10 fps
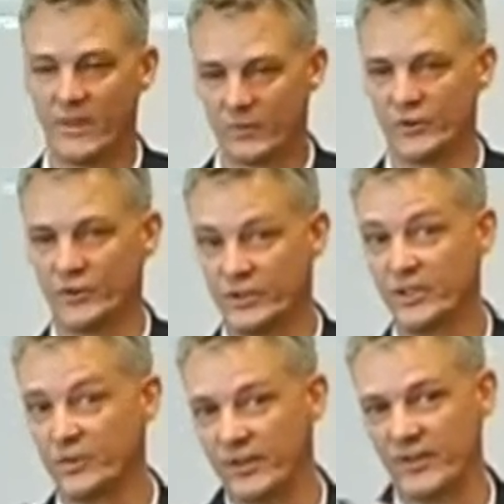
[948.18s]
what you
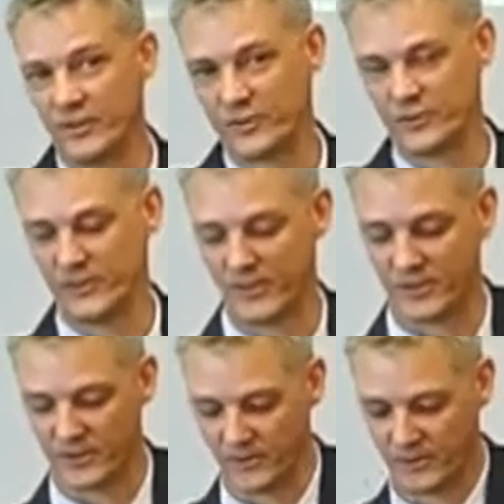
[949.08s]
do with
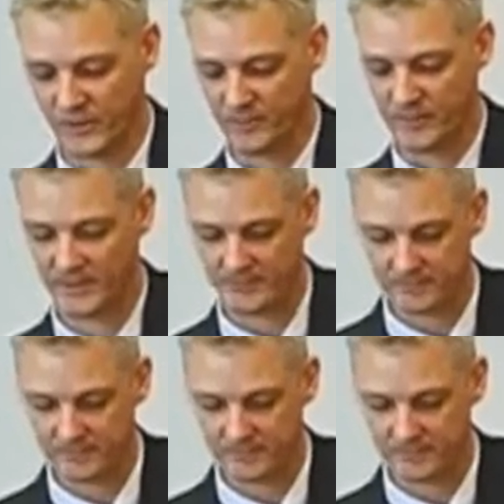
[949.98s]
those consumers.